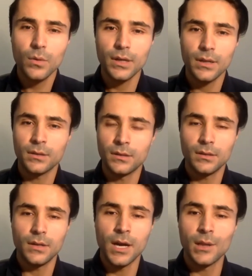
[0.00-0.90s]
the
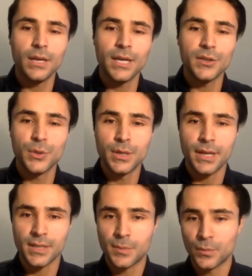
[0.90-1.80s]
online tutoring
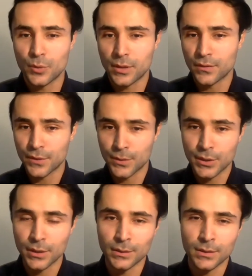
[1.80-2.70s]
has been working for your
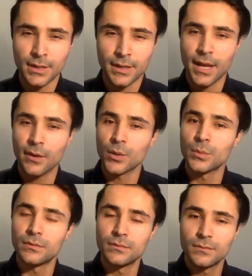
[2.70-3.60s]
children, and how
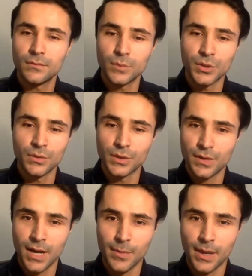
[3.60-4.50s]
would you
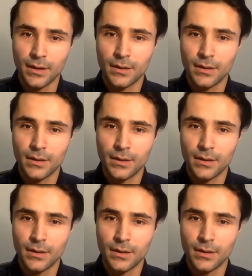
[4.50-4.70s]
describe that?